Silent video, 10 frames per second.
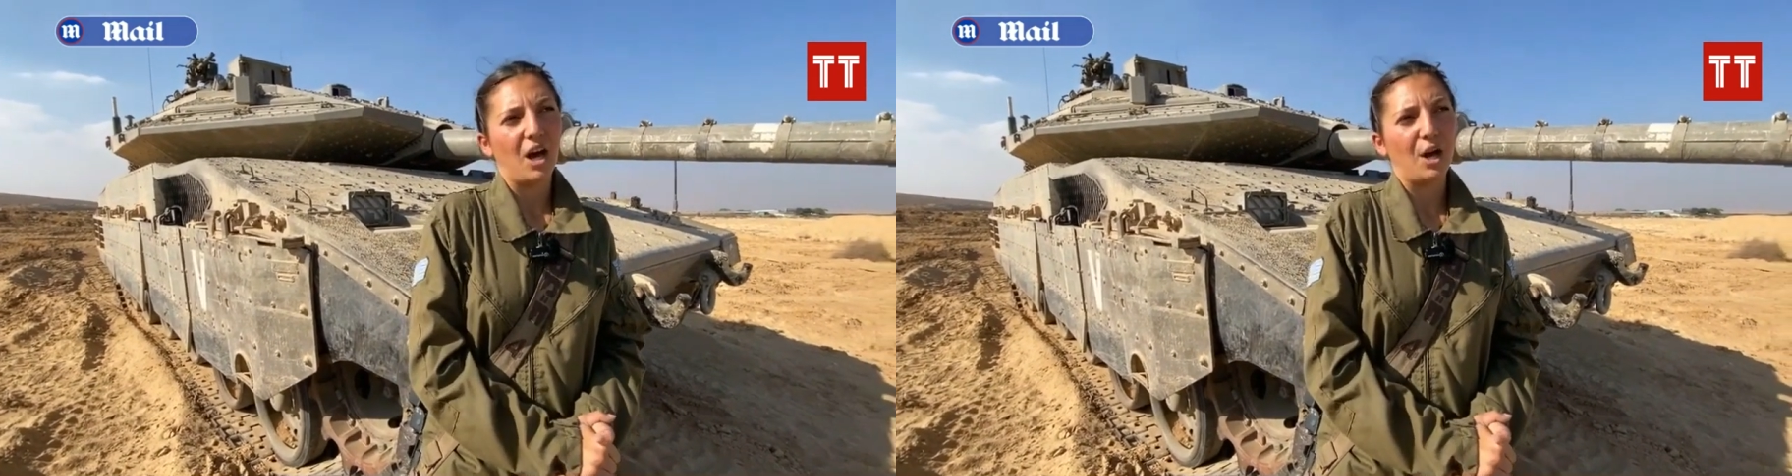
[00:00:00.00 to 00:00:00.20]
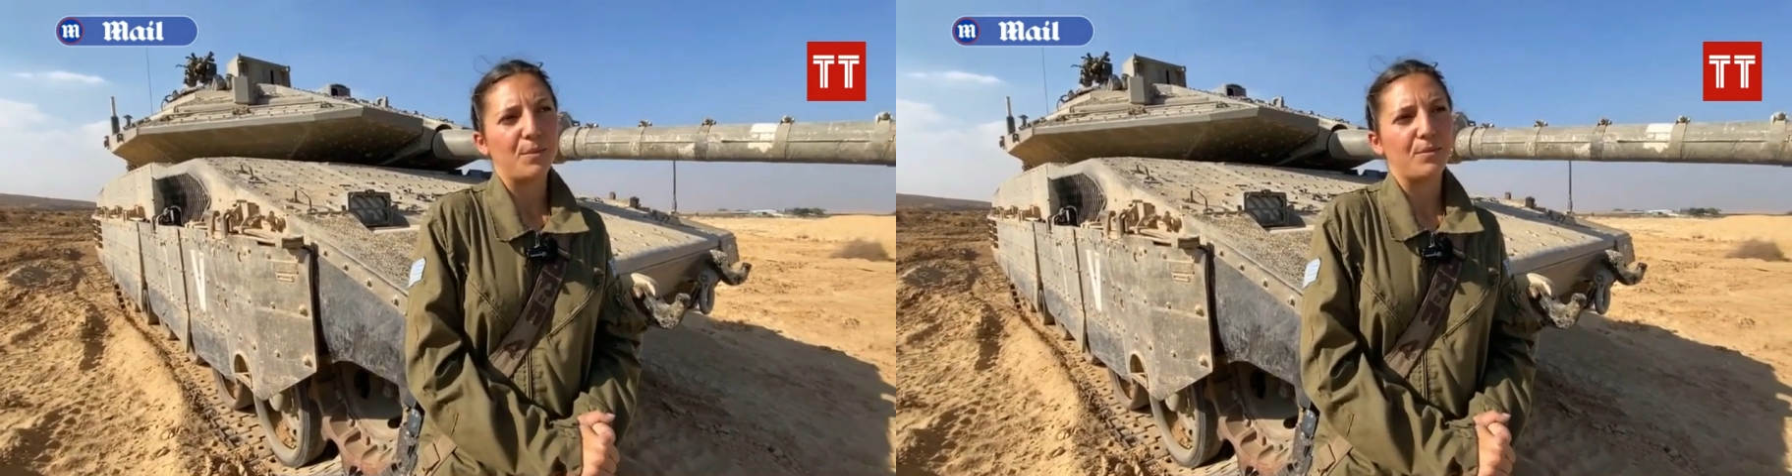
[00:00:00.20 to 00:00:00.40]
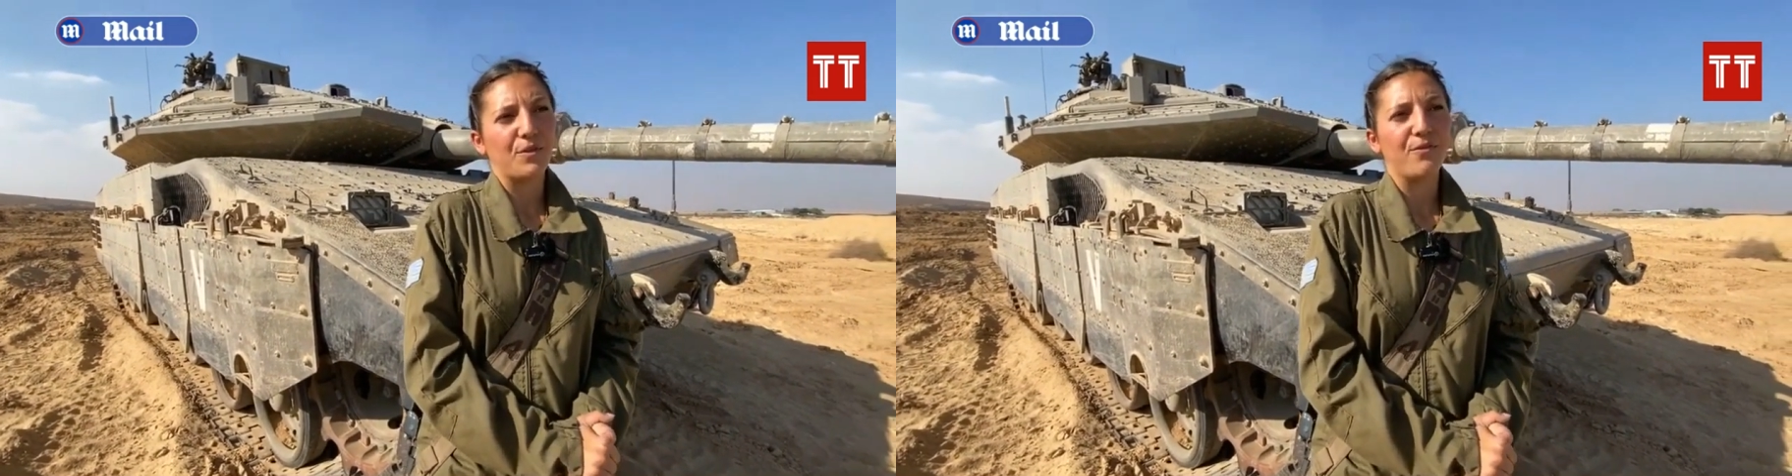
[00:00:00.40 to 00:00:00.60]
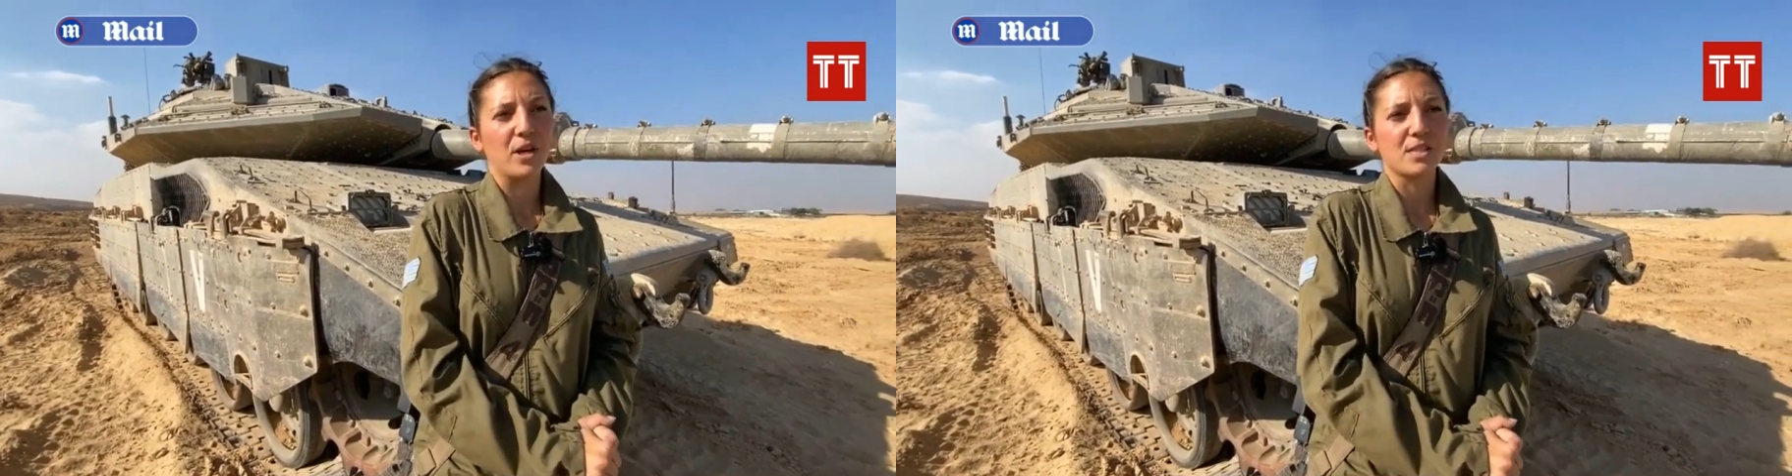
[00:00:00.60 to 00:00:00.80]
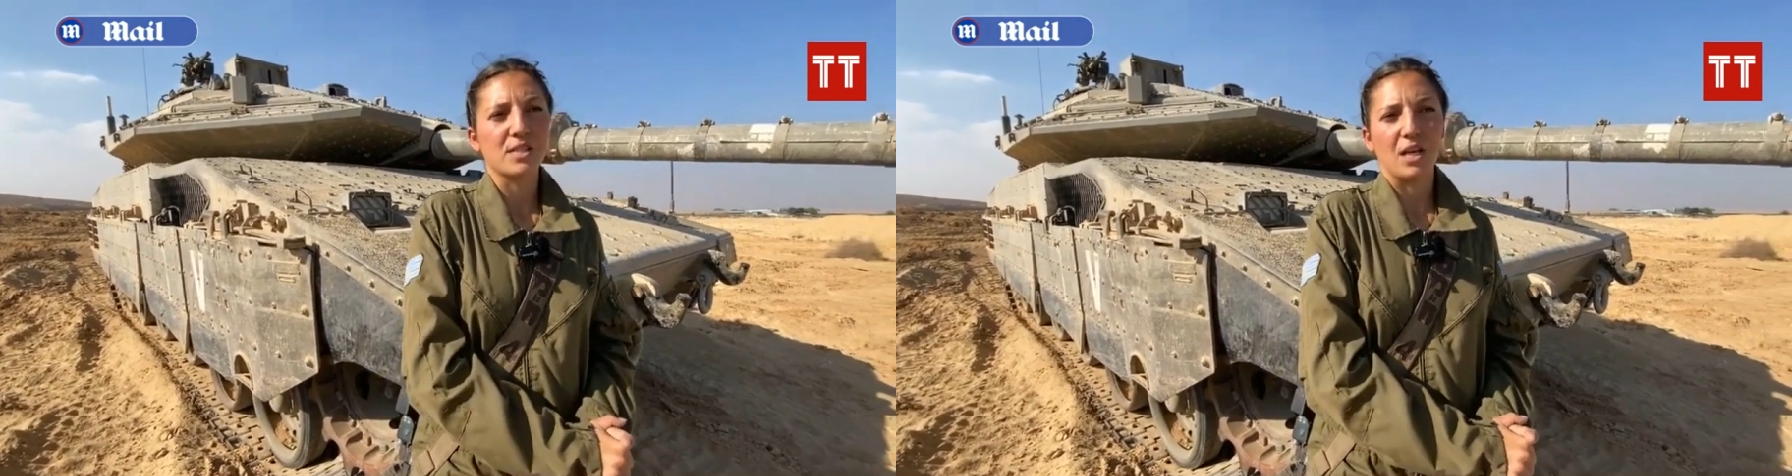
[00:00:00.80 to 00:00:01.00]
The
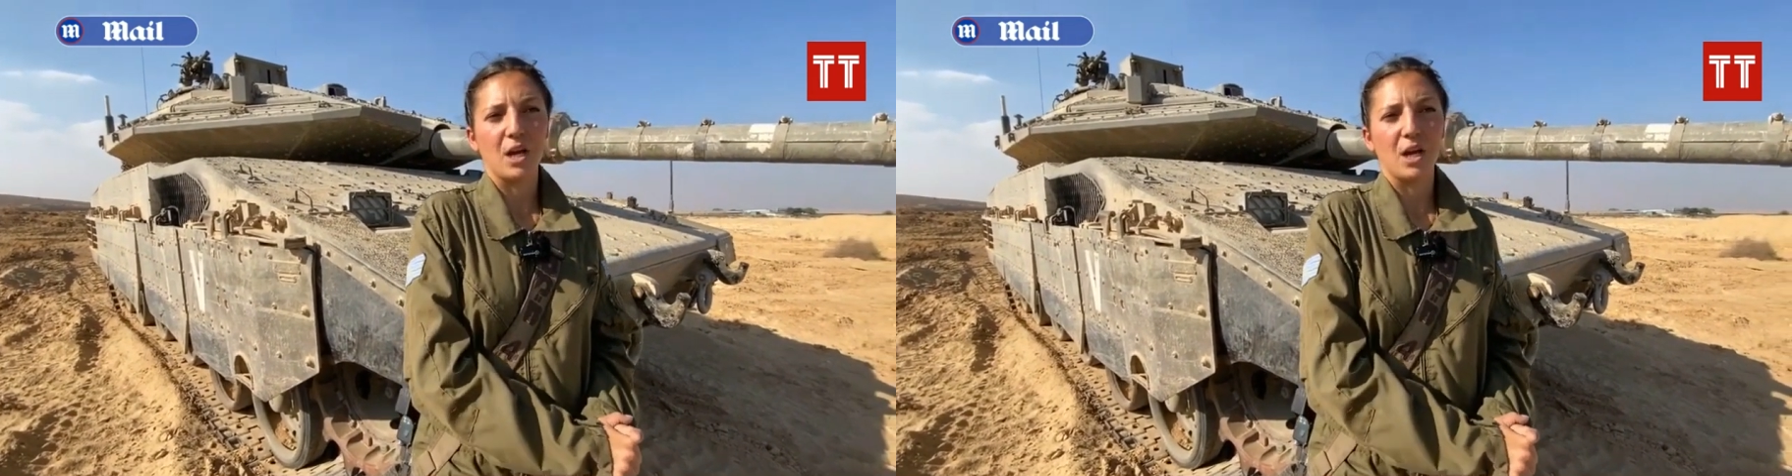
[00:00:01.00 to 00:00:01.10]
first